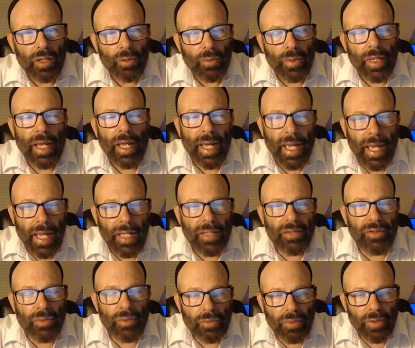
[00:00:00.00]
We
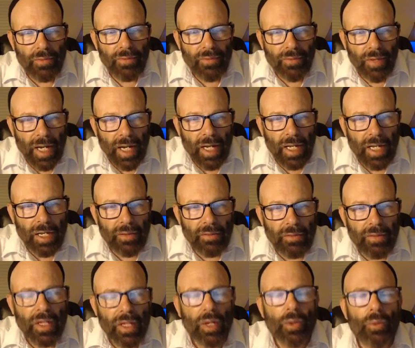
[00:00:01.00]
had to revive.
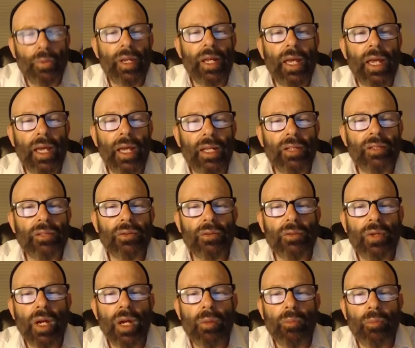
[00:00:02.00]
We had to